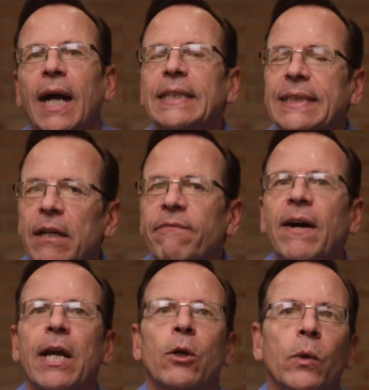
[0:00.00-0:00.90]

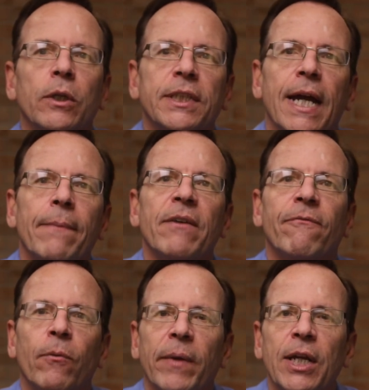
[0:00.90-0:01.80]
Identify in real time the
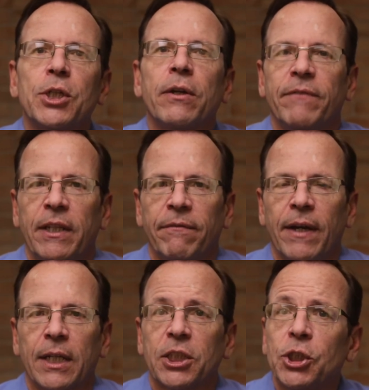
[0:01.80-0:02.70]
formation of
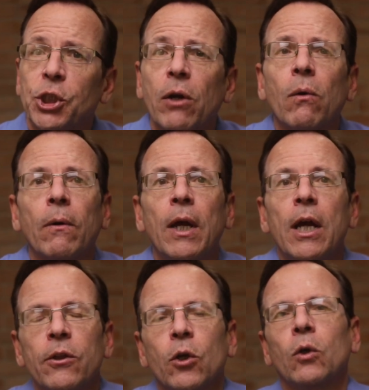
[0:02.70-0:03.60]
defects. In general,
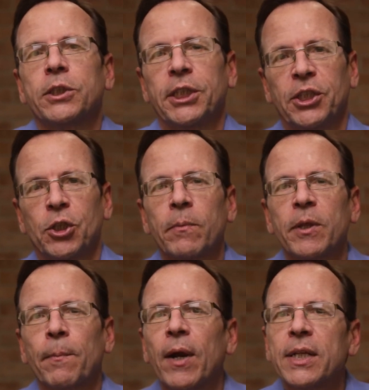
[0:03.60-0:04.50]
the goal is to
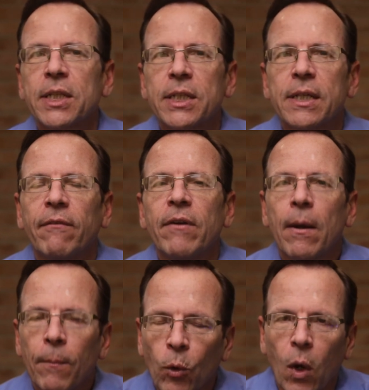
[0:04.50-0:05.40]
determine the presence of
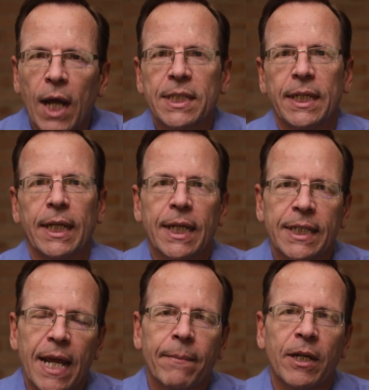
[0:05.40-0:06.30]
porosity,
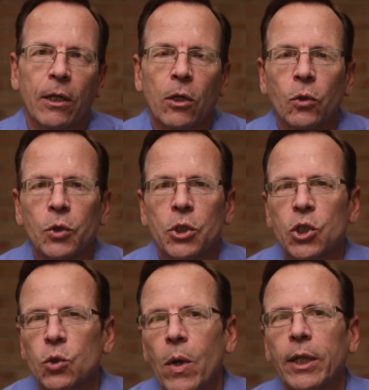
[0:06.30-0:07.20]
contaminant inclusion,
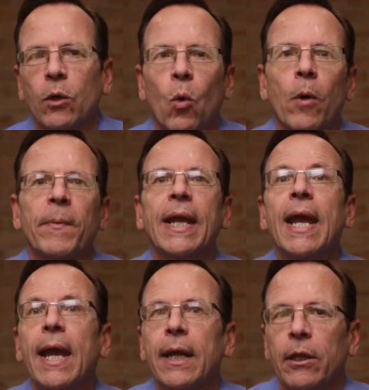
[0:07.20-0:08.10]
swelling, warping,
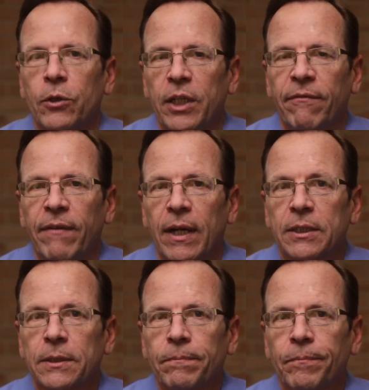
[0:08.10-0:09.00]
and other
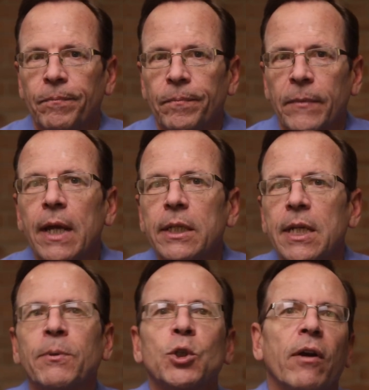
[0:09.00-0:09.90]
defects.
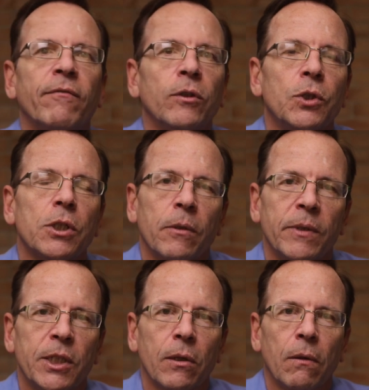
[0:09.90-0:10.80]
Temperature evolution of the
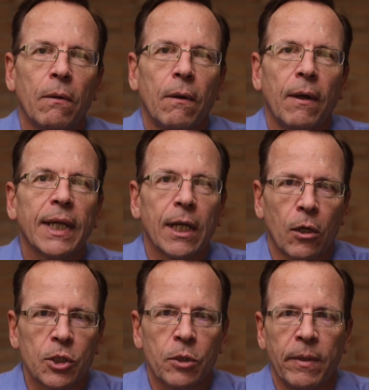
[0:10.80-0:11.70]
material can
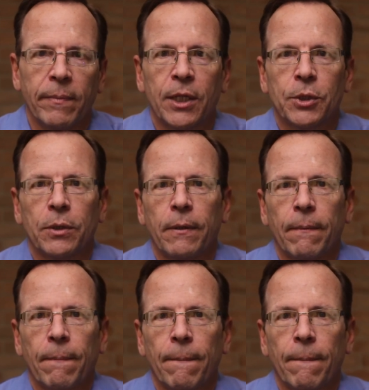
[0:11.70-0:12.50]
also be measured.